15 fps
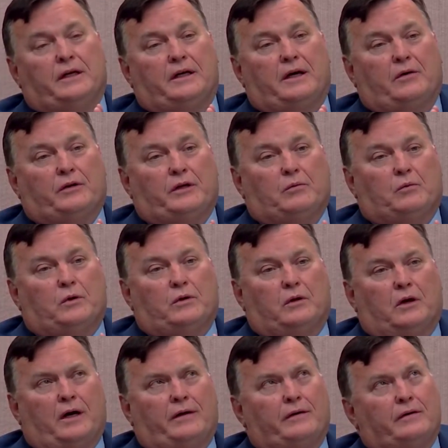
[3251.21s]
county
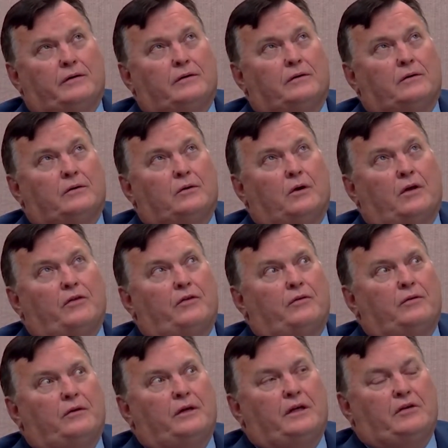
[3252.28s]
woodlot,
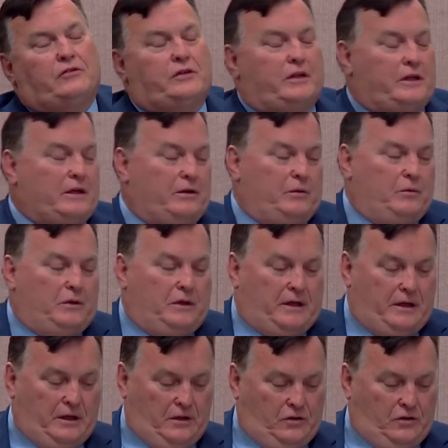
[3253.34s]
northeast of the county woodlot.